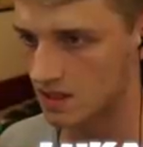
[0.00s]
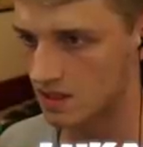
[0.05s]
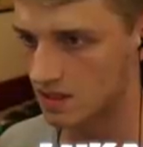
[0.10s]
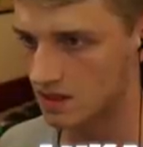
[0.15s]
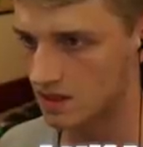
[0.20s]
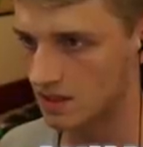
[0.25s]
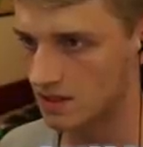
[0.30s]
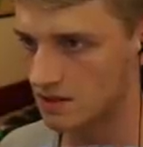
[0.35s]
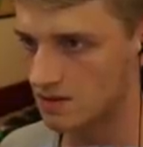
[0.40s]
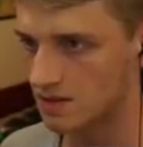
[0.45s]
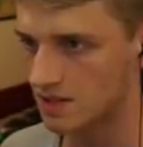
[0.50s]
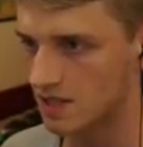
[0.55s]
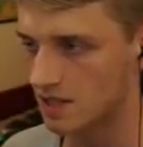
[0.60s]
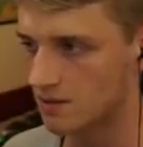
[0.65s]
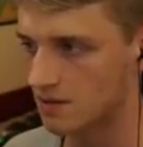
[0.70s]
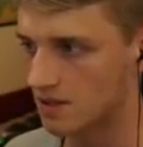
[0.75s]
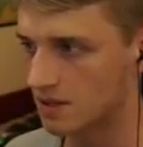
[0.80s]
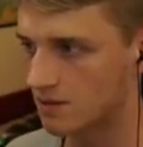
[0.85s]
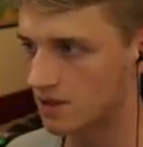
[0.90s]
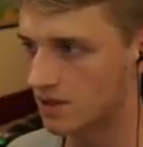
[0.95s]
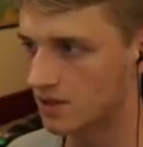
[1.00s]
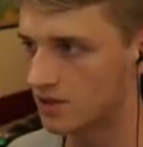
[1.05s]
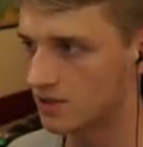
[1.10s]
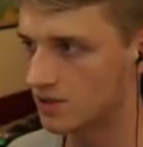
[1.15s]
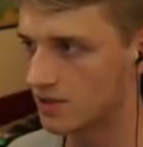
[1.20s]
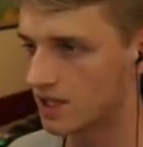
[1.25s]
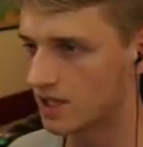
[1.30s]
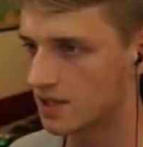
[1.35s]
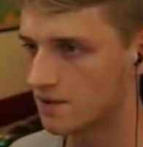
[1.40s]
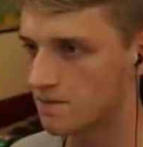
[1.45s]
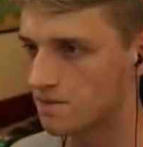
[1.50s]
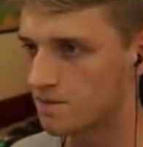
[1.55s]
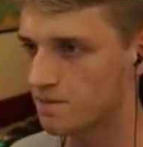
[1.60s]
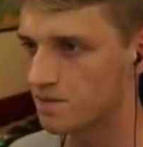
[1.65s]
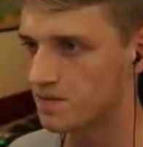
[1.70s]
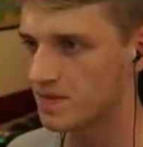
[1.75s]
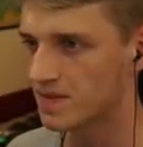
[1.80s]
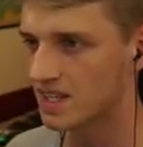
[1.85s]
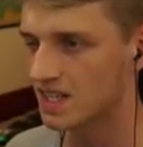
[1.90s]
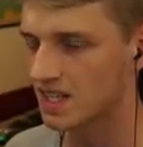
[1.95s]
I'll gain some stamina while you do that.
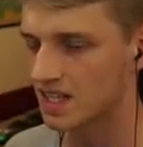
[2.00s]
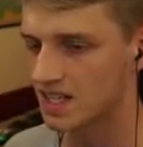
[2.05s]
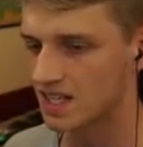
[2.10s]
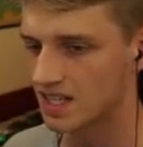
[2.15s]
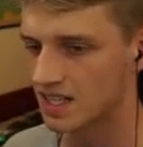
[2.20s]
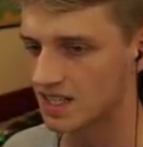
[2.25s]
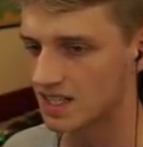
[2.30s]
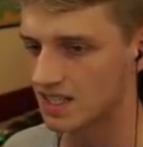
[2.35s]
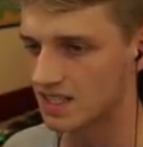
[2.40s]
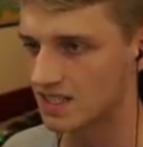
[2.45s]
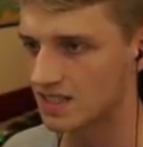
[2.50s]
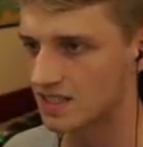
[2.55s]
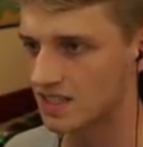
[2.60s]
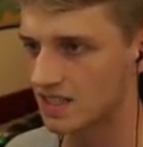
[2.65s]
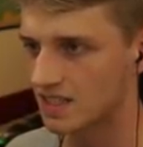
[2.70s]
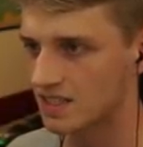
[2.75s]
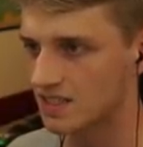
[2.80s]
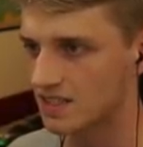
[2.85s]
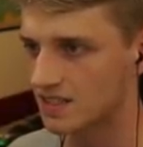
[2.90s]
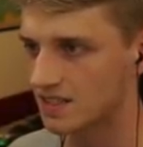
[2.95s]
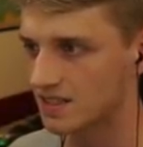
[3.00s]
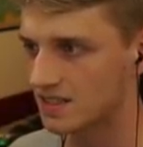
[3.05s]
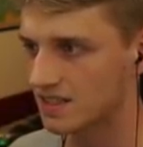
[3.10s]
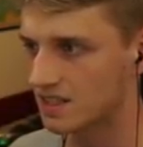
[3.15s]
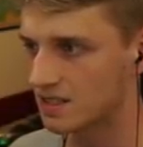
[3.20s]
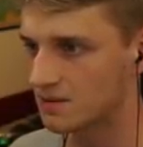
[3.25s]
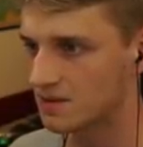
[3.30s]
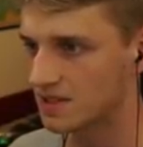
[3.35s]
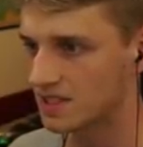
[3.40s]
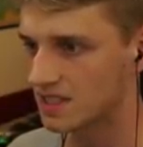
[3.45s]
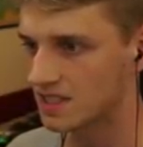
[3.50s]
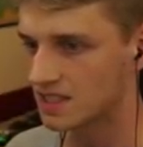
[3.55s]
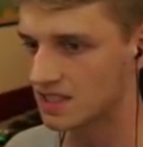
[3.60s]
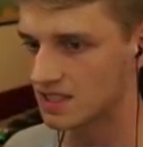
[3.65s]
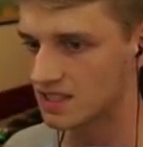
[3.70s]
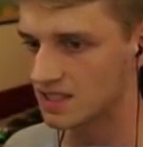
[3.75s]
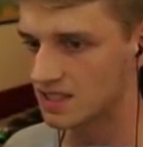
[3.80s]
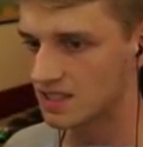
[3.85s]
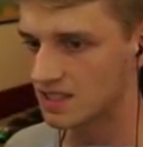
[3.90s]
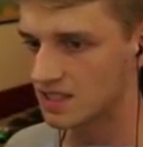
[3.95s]
Six
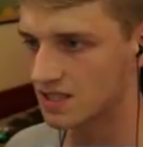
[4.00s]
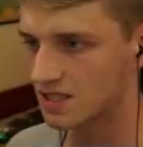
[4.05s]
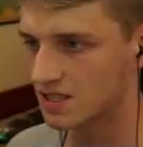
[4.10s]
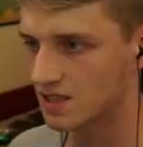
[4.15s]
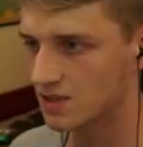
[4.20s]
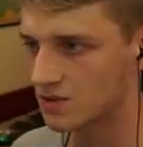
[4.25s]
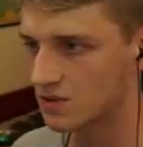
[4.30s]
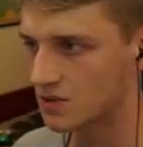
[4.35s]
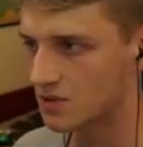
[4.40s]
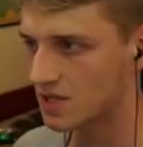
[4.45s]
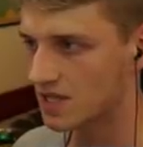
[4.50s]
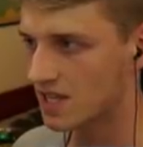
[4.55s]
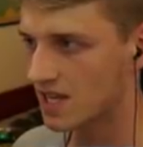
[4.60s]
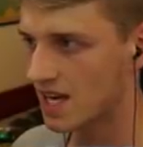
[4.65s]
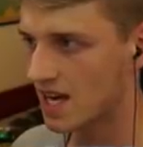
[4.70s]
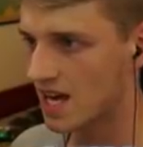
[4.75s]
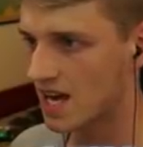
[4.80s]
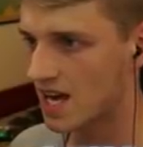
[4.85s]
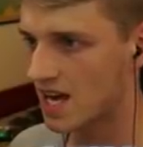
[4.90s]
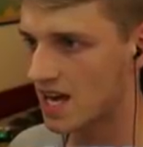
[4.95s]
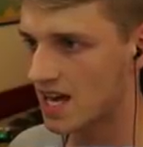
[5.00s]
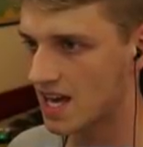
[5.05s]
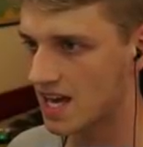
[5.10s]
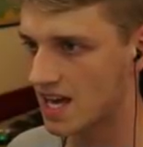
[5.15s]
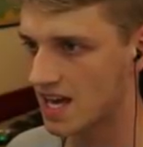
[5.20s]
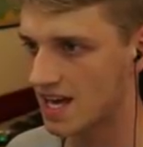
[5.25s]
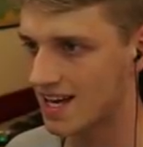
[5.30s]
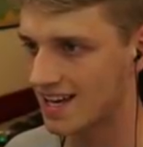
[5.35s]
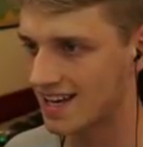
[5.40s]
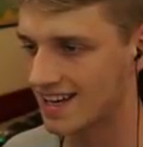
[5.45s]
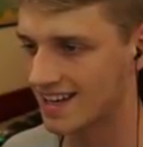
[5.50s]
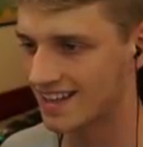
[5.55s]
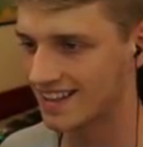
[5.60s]
kilometers, okay.